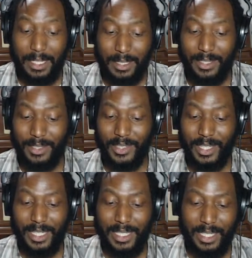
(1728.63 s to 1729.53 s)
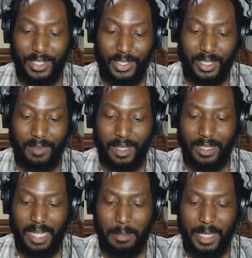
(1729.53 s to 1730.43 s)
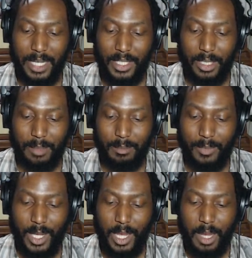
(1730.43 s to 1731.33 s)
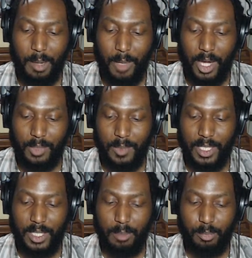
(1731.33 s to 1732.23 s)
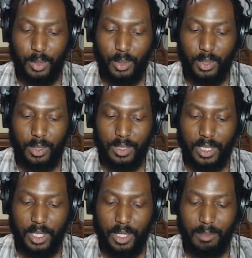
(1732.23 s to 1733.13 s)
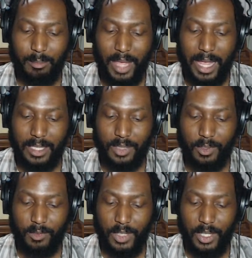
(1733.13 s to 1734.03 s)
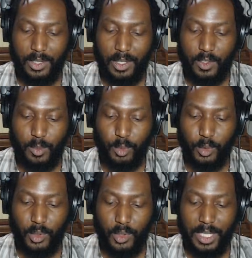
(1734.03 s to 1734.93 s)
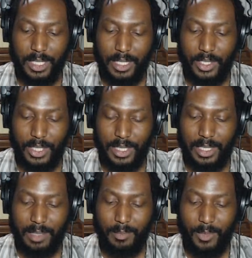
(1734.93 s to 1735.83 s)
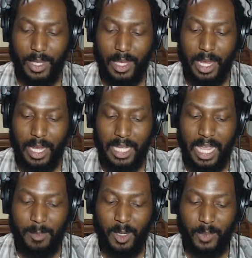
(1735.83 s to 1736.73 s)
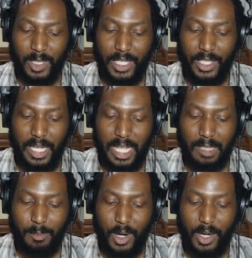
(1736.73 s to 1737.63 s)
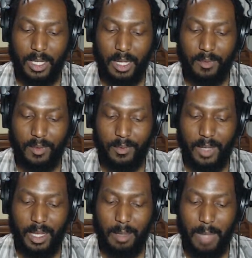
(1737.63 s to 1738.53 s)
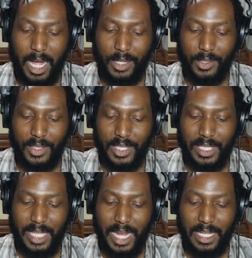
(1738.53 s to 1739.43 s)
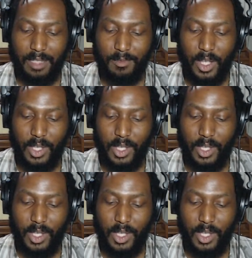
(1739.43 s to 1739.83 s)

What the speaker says: to the conditions of their domination. Marx wanted to pull the curtain back to reveal those brutal conditions. Naming religion as part of modern society's false